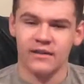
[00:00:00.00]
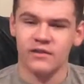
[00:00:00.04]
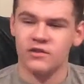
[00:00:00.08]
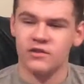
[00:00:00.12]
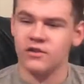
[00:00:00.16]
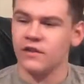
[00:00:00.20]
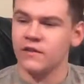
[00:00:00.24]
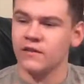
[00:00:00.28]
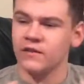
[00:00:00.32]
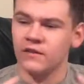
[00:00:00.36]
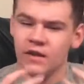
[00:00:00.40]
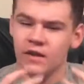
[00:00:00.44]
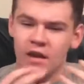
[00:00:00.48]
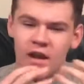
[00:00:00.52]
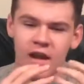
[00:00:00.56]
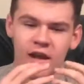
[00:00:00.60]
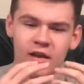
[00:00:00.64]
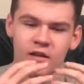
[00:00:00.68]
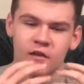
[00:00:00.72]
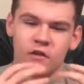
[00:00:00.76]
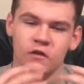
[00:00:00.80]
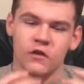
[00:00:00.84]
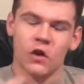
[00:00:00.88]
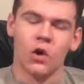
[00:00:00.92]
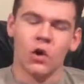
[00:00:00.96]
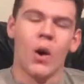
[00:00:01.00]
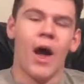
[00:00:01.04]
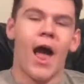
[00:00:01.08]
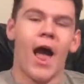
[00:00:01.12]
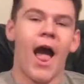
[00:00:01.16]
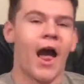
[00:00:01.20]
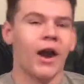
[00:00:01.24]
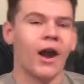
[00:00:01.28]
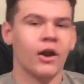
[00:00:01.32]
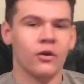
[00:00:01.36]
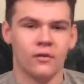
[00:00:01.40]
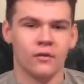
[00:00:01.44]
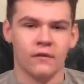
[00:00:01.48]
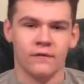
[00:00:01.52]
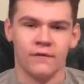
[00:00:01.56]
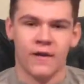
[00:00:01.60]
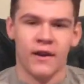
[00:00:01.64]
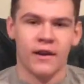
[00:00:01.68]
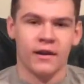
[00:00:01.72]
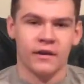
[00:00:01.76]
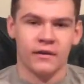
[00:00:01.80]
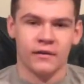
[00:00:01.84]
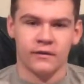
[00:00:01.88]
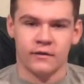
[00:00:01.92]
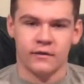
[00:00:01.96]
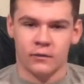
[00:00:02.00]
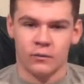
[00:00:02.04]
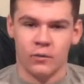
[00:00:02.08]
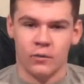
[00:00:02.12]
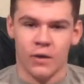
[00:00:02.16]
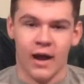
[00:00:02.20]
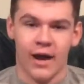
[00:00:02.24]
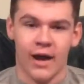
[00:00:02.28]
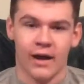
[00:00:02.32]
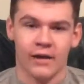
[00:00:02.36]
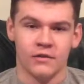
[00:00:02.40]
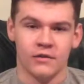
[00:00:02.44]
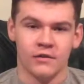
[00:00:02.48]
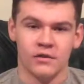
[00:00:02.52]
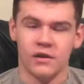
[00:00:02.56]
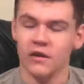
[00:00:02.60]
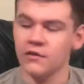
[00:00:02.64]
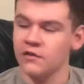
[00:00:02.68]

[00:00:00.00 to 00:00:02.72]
just so aggravating to watch.